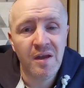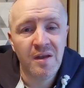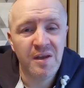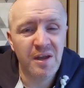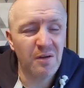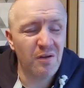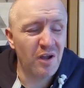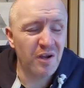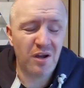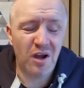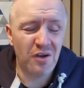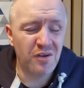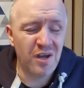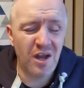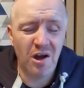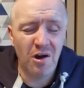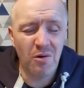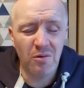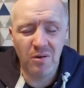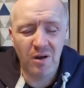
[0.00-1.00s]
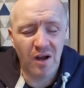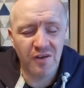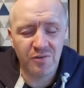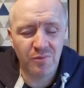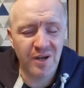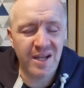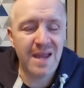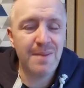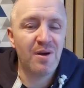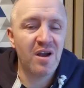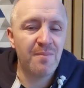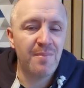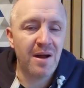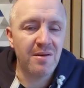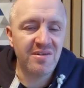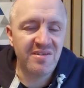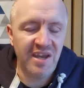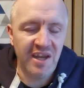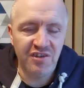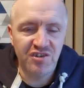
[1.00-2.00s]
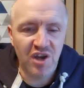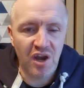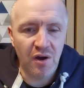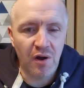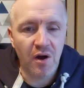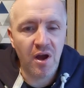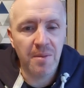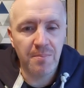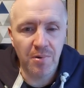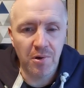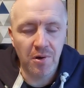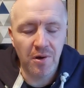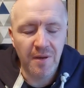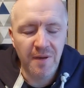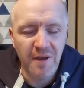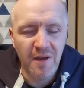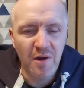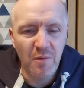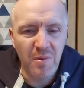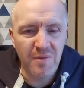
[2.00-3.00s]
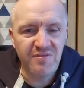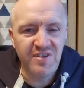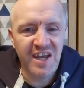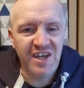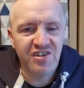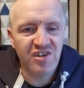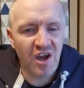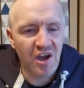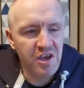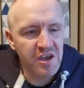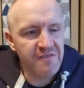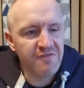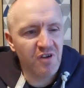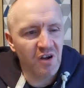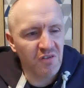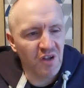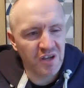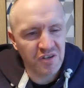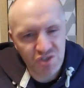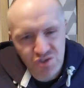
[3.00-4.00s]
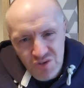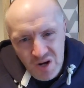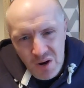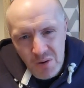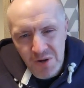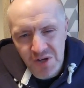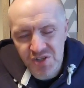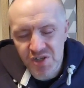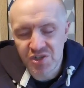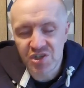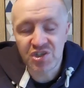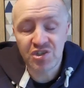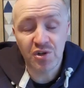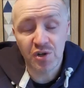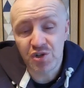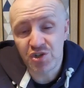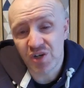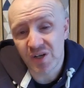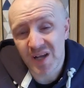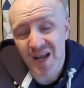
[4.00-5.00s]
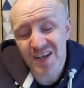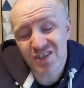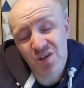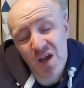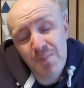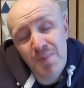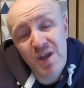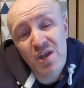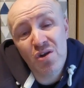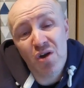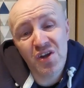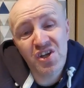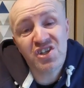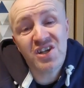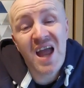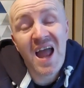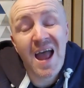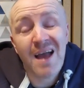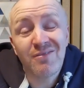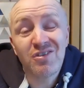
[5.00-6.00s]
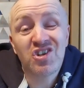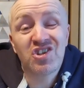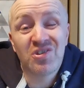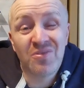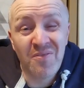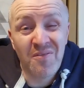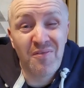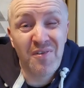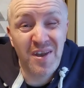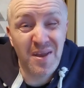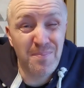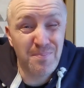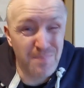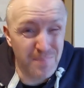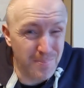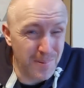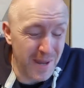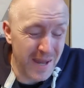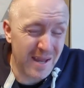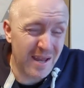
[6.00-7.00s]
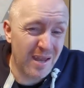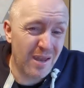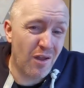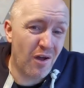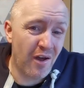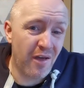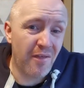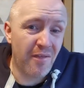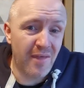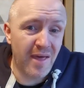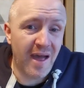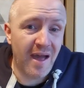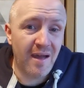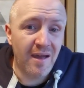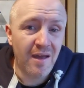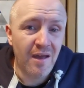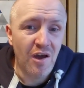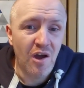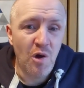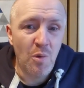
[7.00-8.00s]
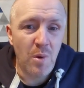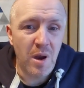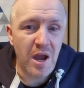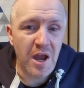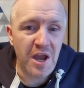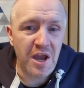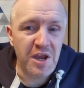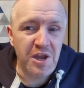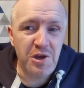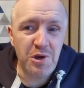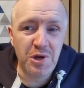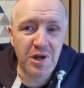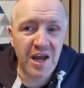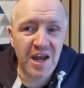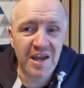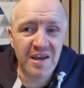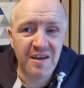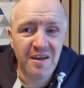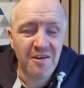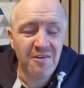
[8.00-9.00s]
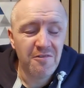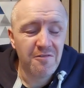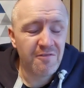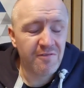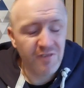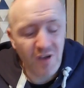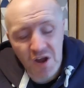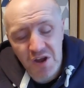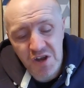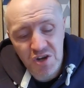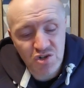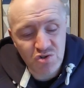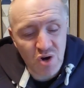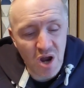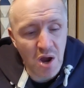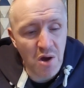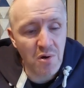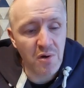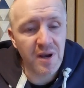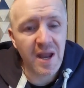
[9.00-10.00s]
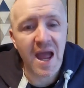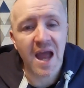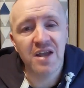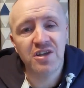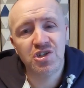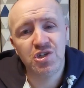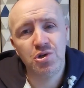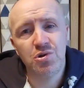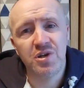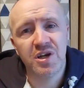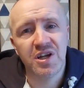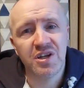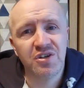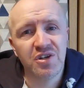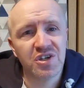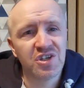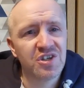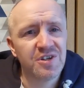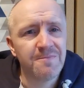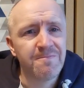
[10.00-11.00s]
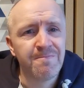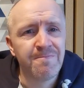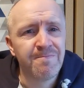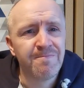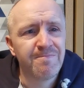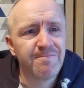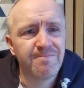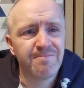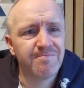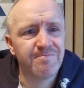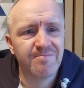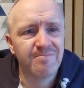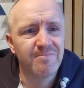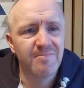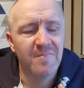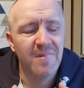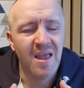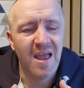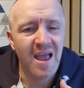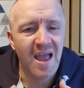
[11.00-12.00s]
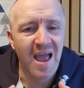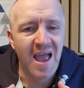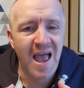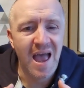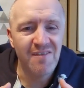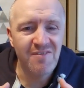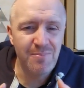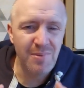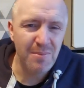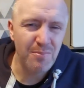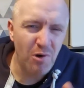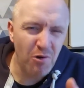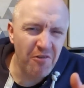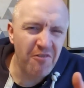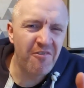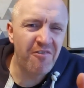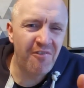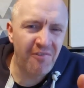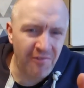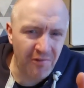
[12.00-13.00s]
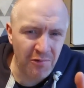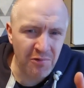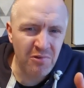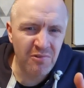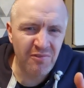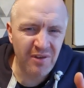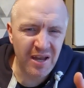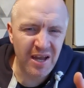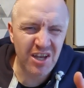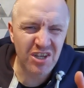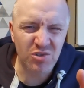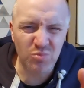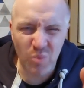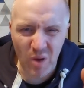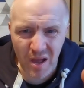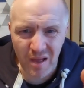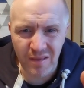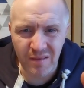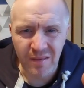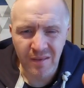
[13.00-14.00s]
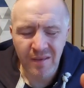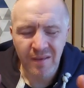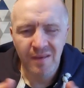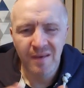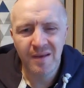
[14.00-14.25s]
Now, like, I know I don't want to keep on about DJI, but with DJI you've got like drones and such and that. So it'd be nice to have something a bit like that, where you can fly your drone and you can just have a bit more fun of it as well.